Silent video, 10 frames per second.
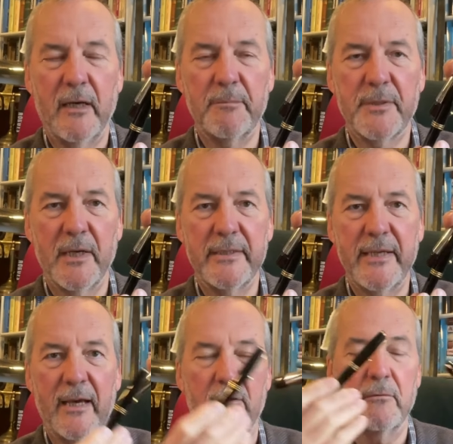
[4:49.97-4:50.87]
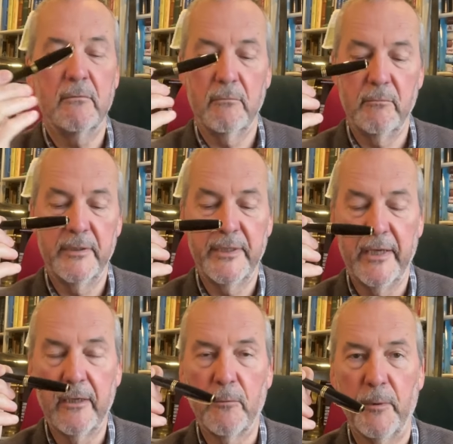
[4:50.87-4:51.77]
upside down with
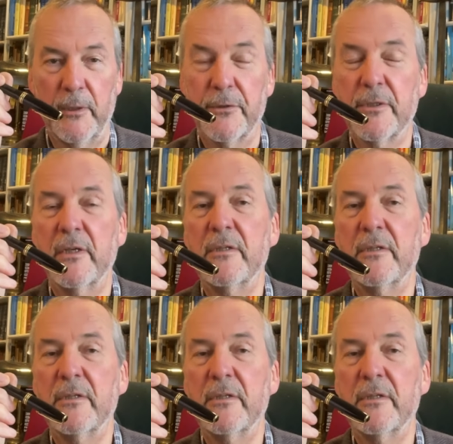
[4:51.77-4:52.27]
the inkwells